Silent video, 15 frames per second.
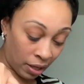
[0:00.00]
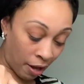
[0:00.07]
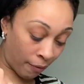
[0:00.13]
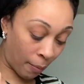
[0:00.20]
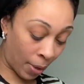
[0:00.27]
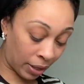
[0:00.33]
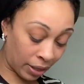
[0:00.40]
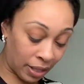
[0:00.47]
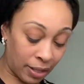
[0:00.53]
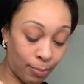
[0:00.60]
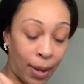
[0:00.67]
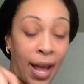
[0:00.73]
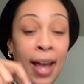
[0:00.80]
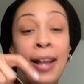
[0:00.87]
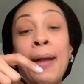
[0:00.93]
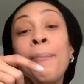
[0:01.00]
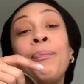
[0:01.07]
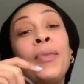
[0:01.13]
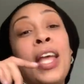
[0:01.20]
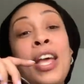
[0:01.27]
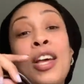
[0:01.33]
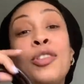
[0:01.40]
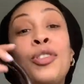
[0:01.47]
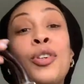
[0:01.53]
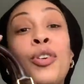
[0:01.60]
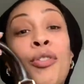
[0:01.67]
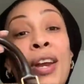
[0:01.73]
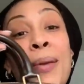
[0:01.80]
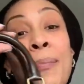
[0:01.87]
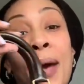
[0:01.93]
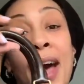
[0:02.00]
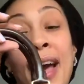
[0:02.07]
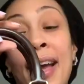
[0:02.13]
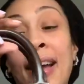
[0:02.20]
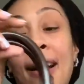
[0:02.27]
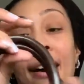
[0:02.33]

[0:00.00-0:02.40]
love about this bag. It's a great bag,